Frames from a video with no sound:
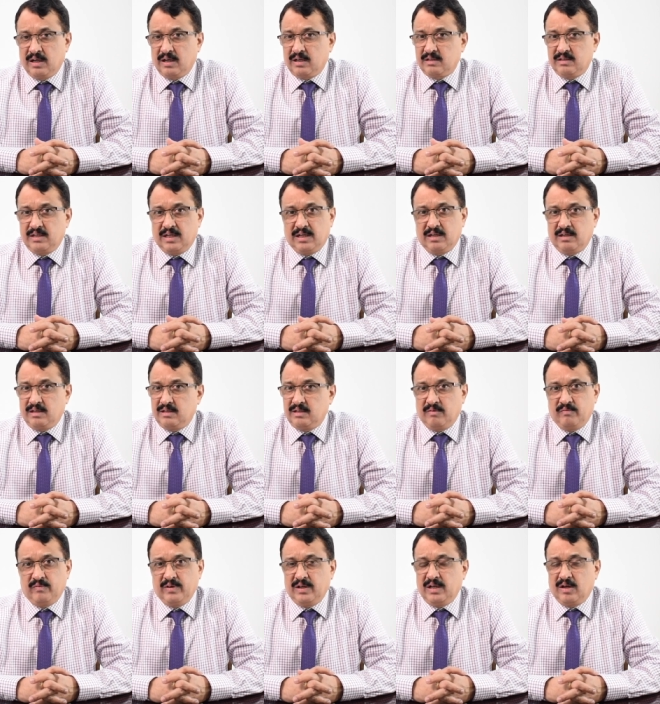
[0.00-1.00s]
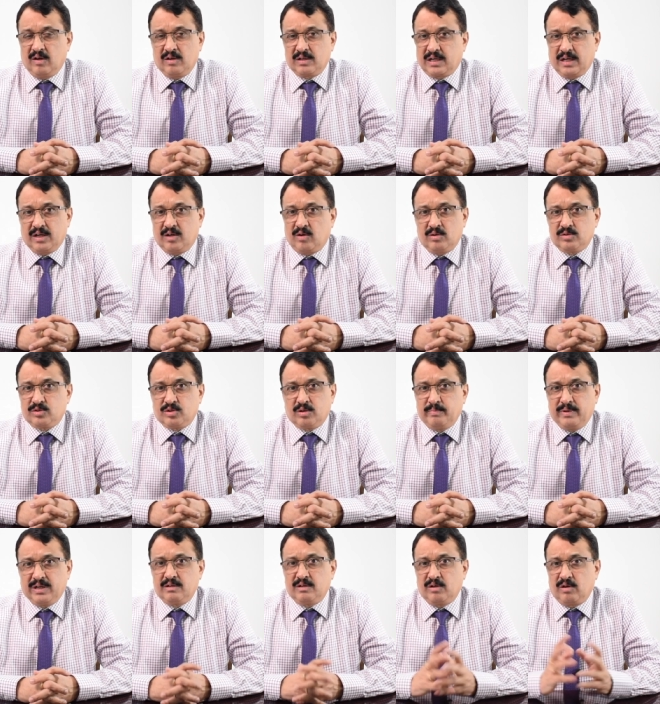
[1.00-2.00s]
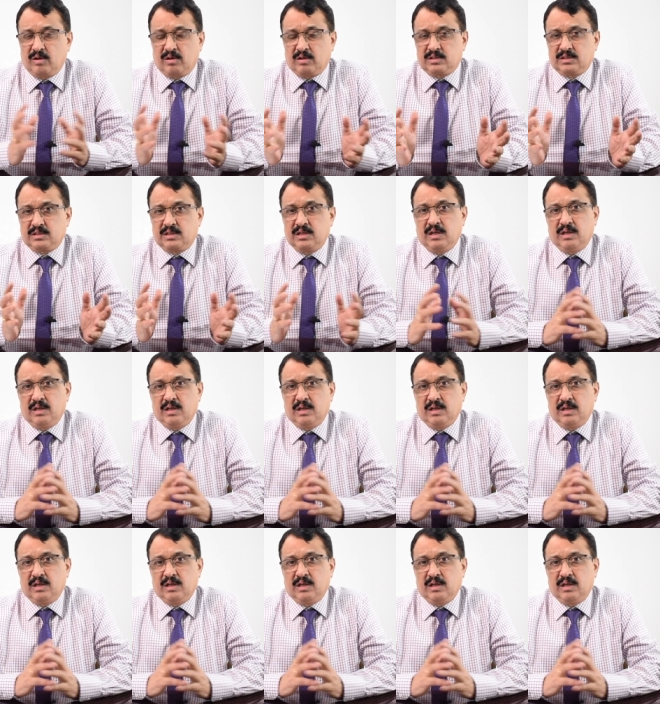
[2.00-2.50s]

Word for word: then the will can also be lost